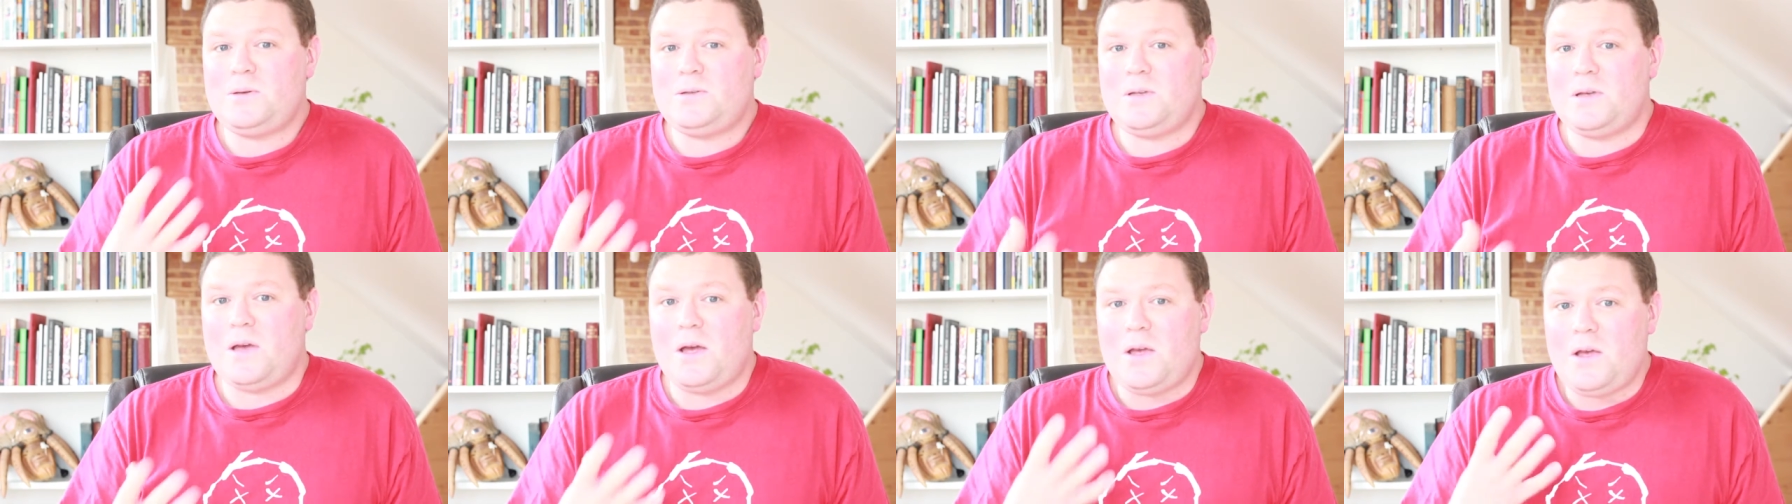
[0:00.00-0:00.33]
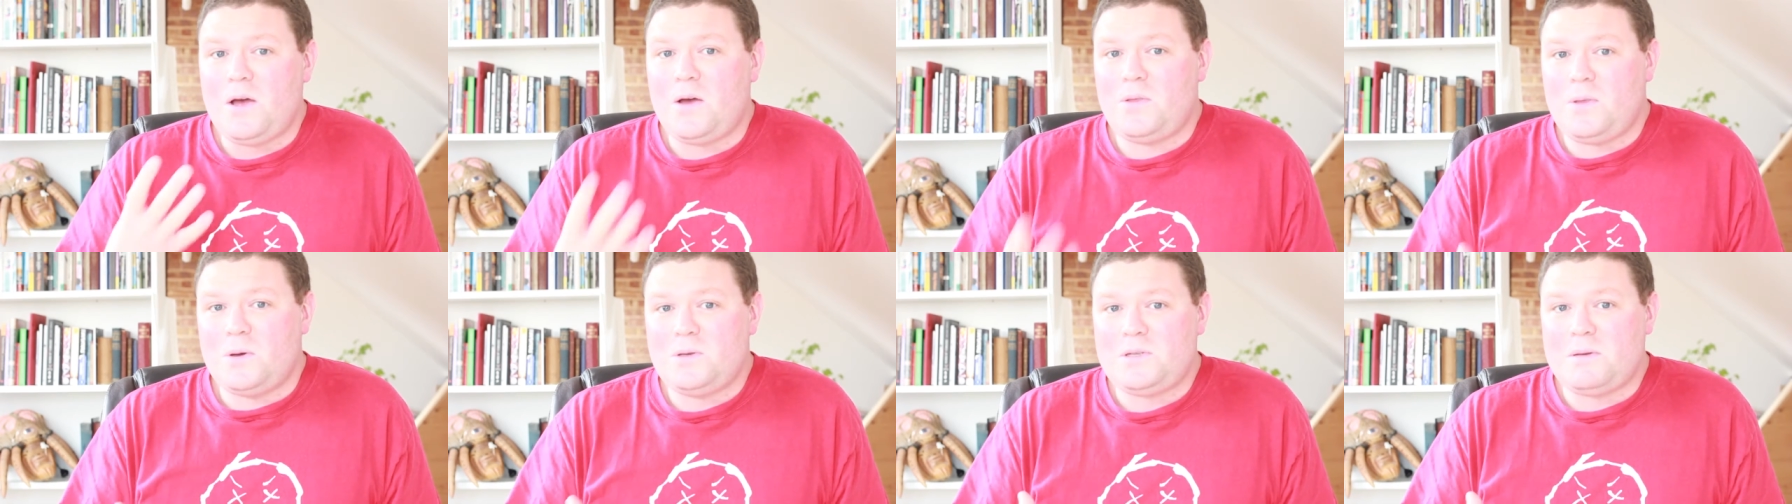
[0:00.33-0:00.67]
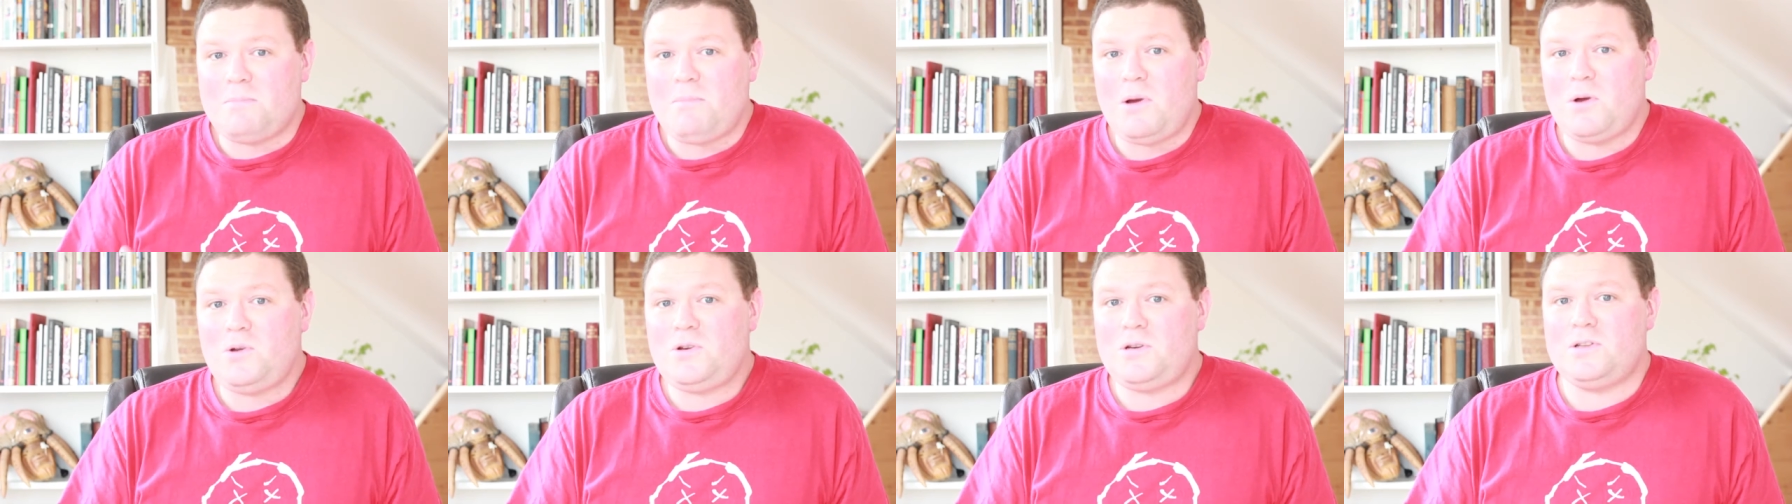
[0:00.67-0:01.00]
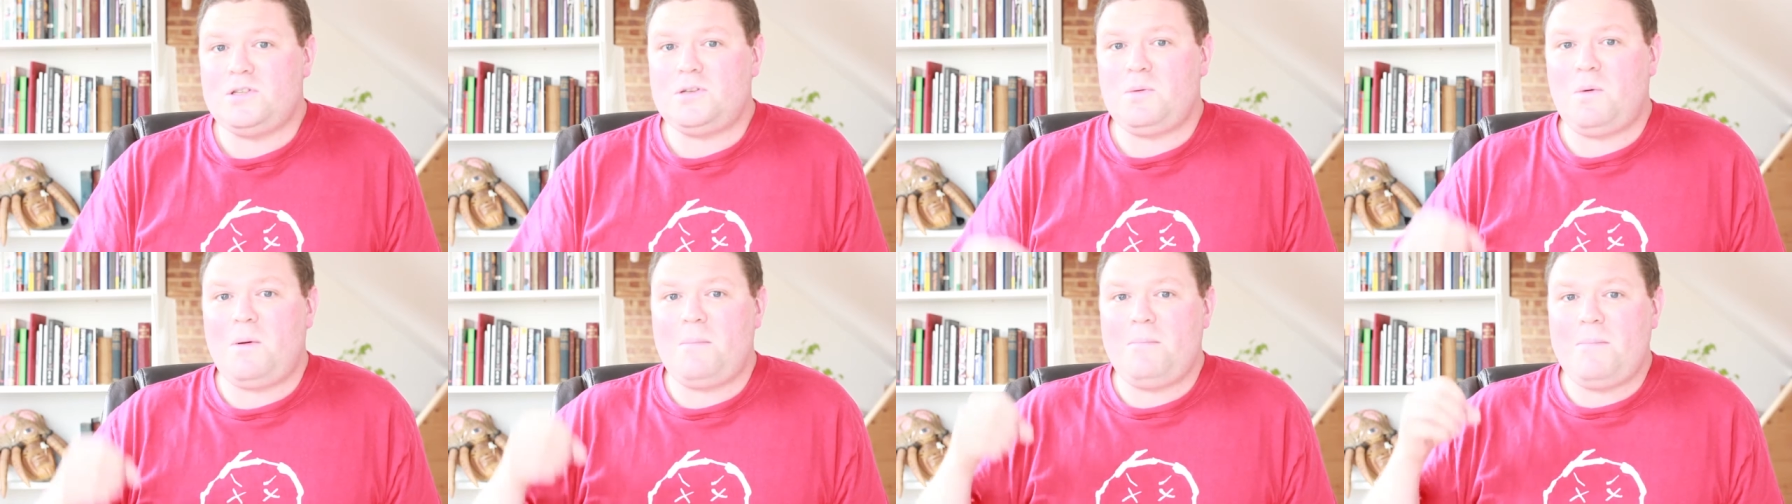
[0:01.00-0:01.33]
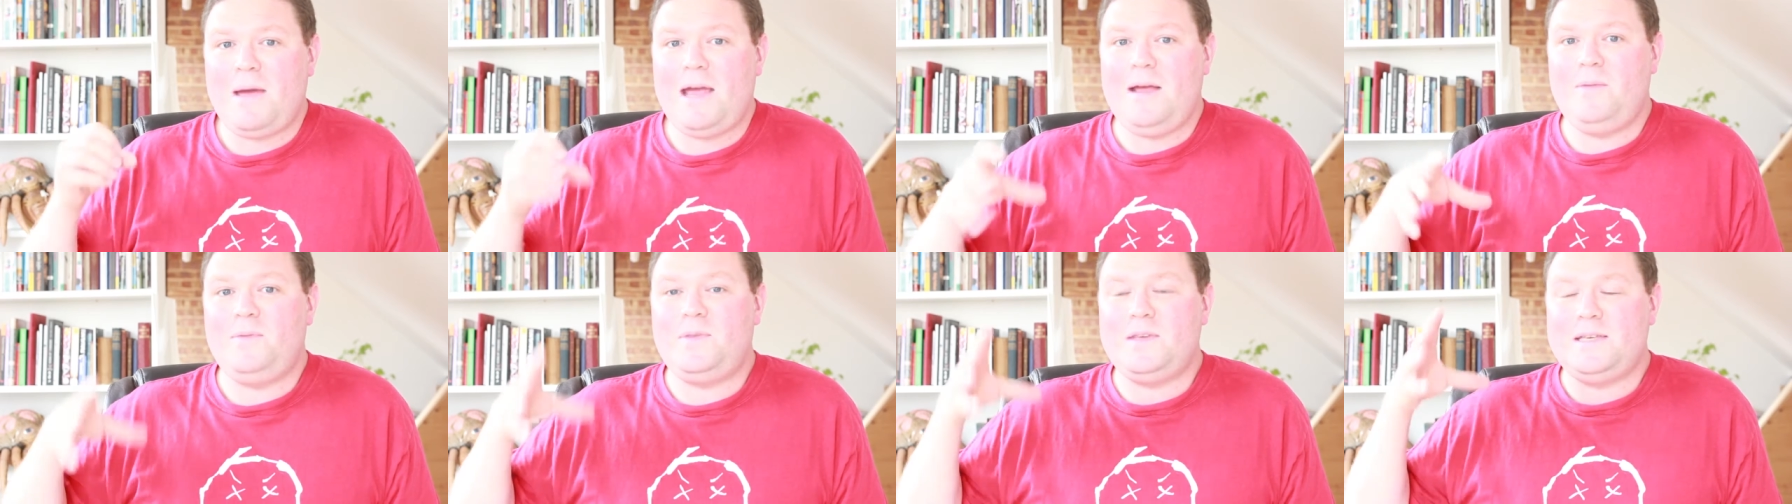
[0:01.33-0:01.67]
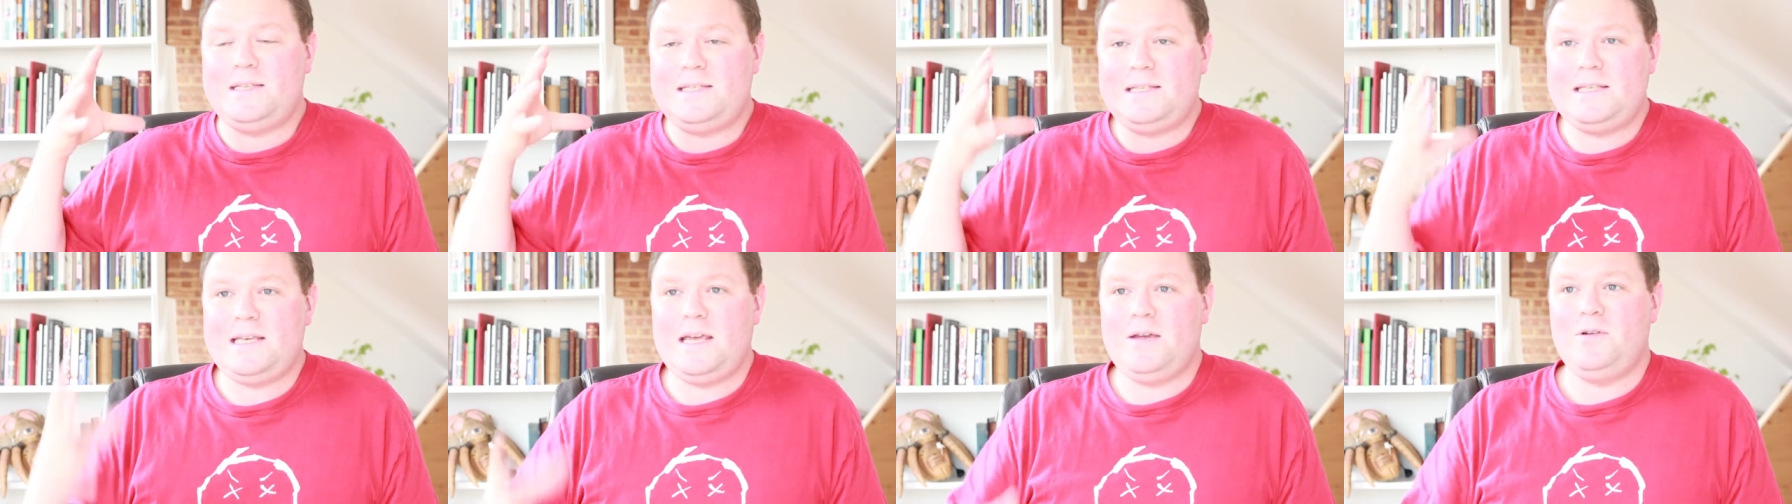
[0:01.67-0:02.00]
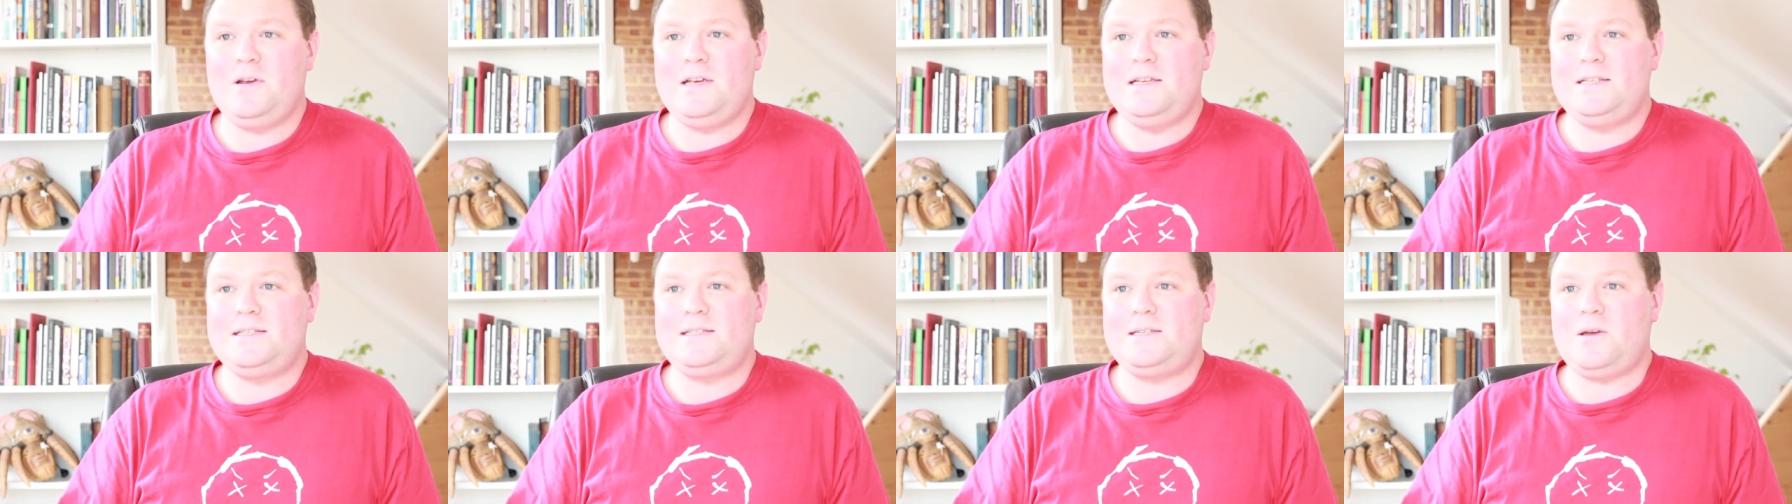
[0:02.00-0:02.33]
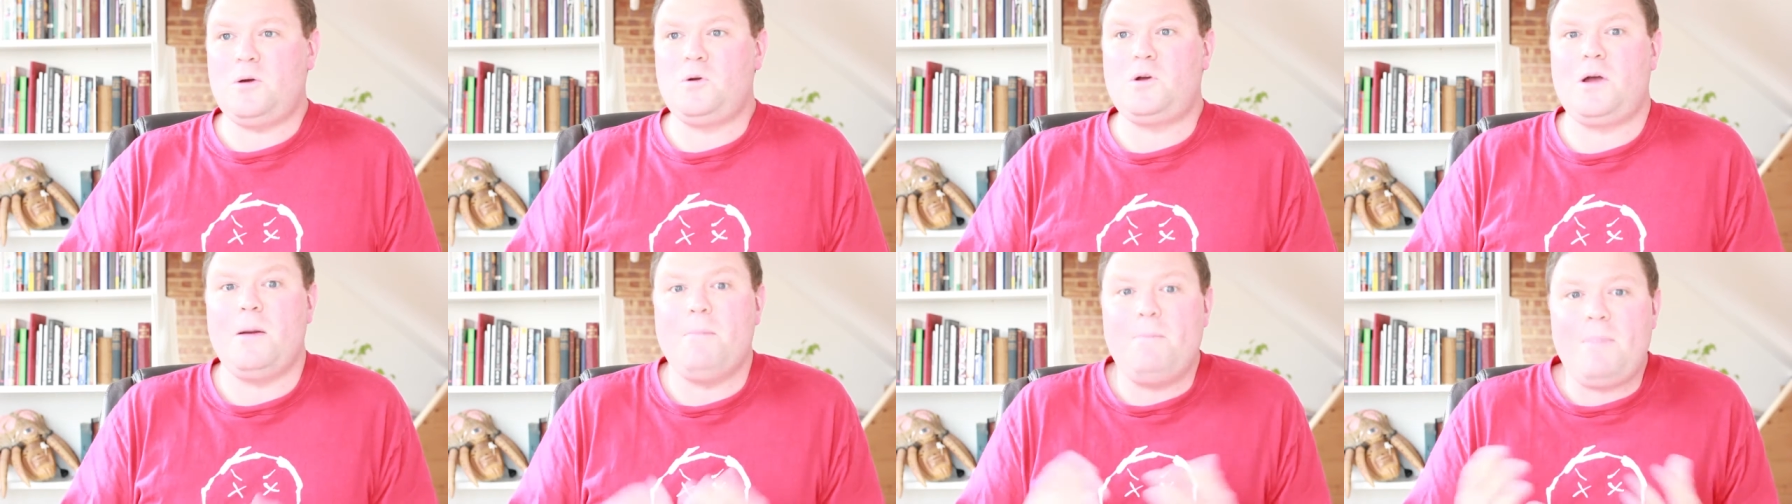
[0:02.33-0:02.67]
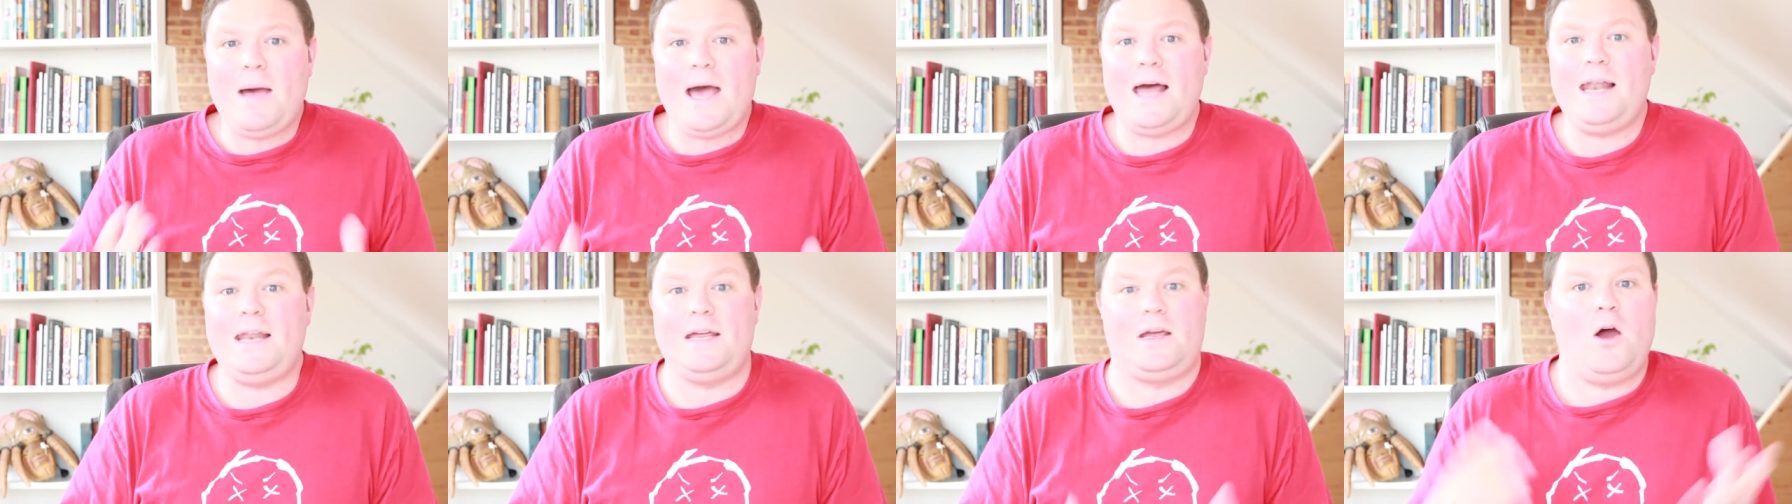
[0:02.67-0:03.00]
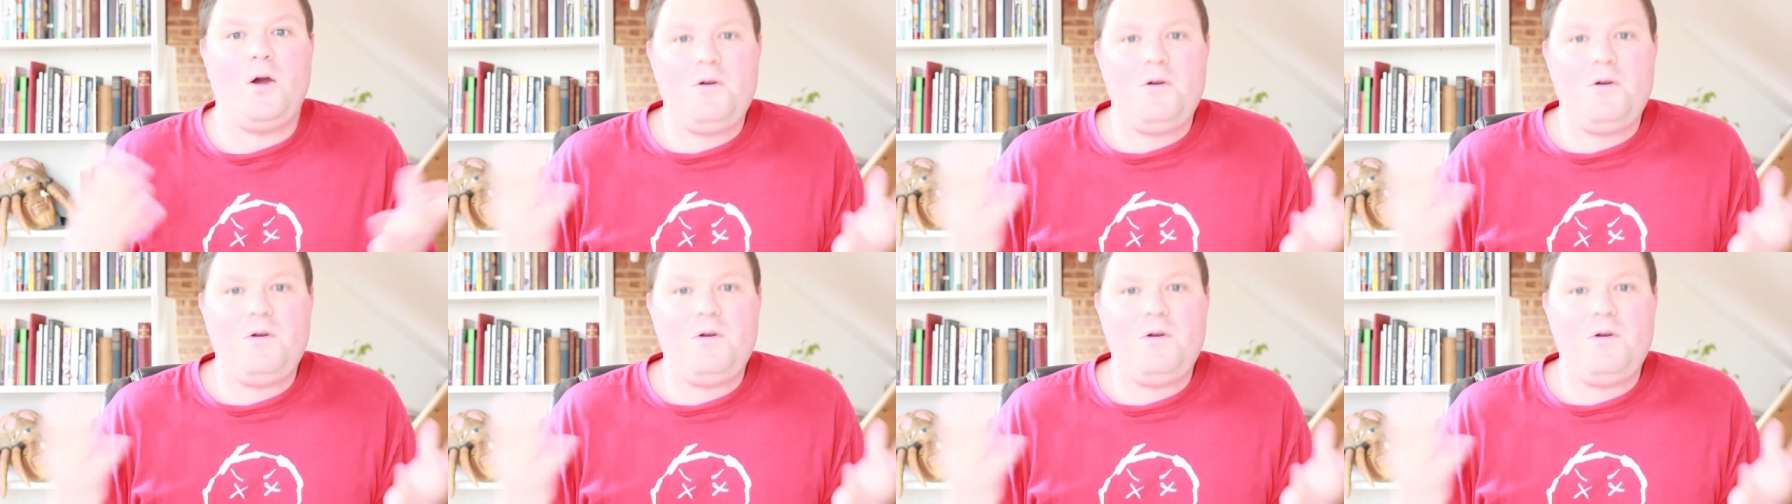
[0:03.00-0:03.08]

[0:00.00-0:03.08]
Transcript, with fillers: and those emotions are what made the series so compelling.